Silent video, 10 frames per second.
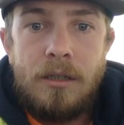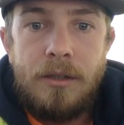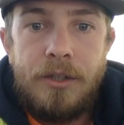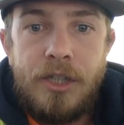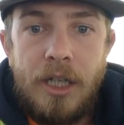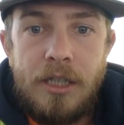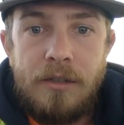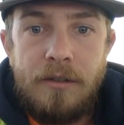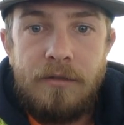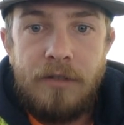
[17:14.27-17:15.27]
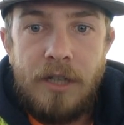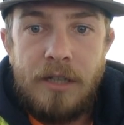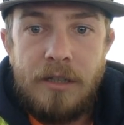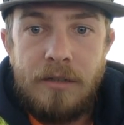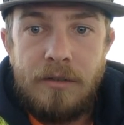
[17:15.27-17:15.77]
The change of the
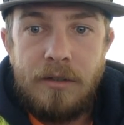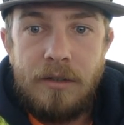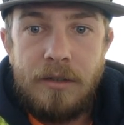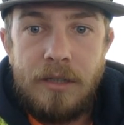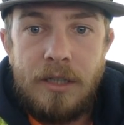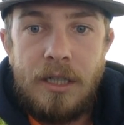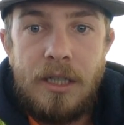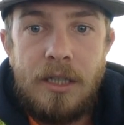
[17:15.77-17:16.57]
phrase has resulted